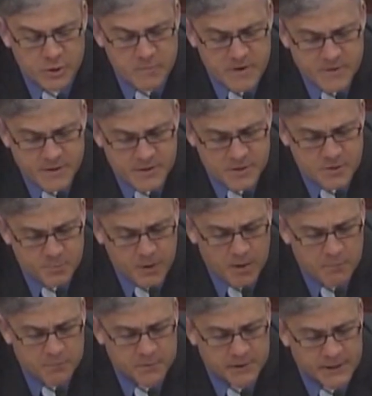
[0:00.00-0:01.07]
to me that there's
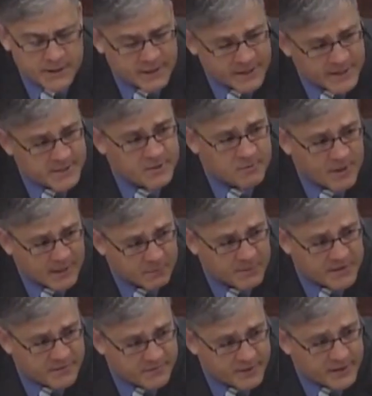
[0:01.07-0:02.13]
probably an indirect
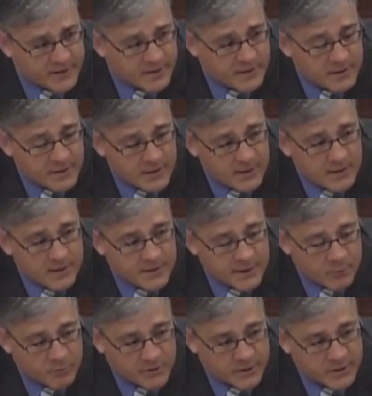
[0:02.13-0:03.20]
benefit
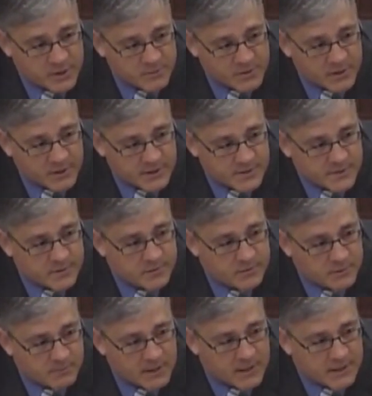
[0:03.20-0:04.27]
that would accumulate to
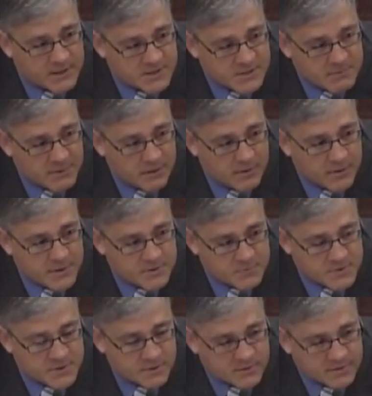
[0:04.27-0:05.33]
American Samoa as a
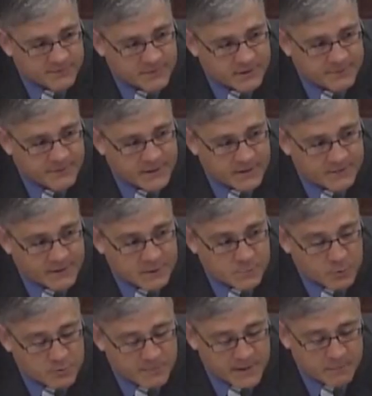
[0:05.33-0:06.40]
result of the lifting of the
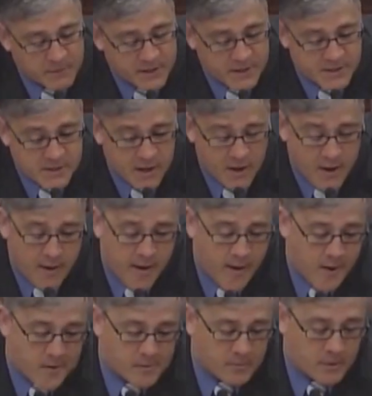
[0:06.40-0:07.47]
export ban, because
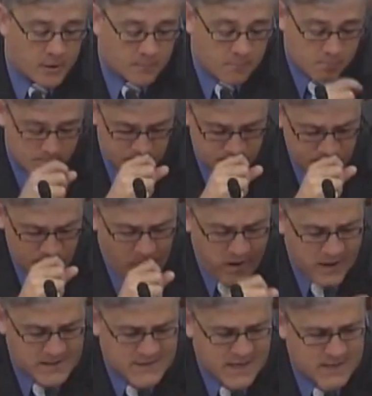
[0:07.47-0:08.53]

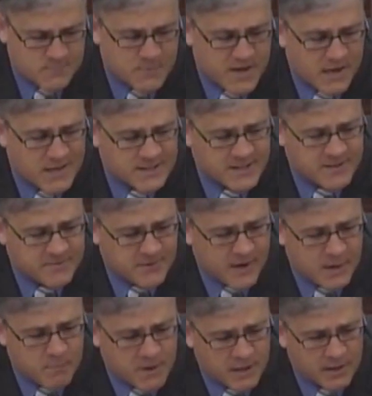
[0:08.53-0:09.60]
as has been
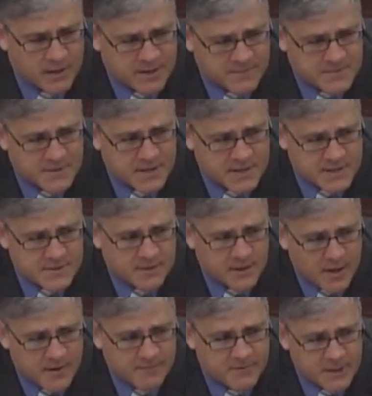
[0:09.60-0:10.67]
identified by a lot of studies, a
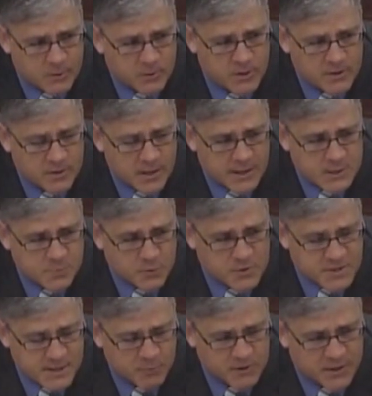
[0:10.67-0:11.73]
lot of the oil
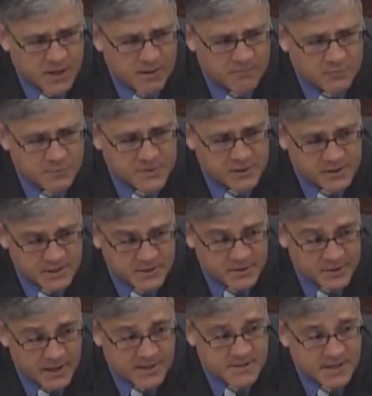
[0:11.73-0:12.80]
exports that would come from the
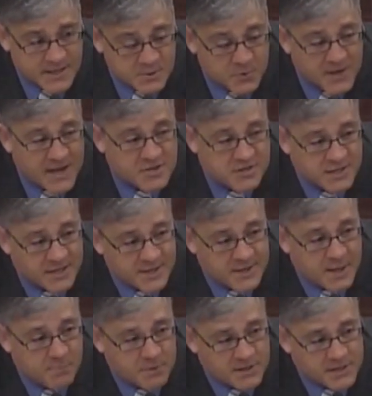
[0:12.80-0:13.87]
United States would actually end
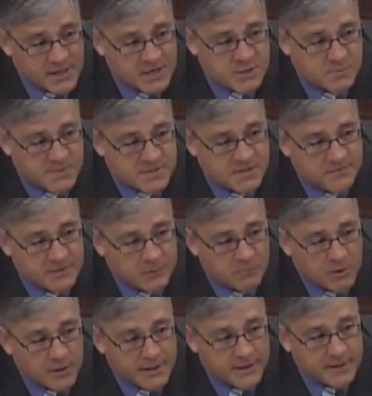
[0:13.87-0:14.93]
up in the Asia-Pacific
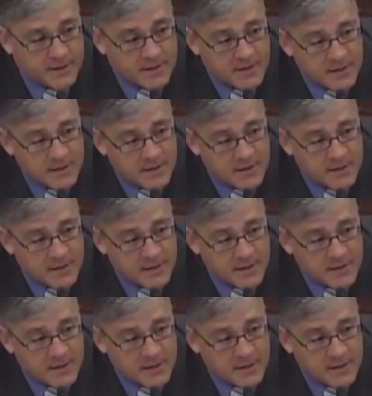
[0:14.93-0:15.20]
market,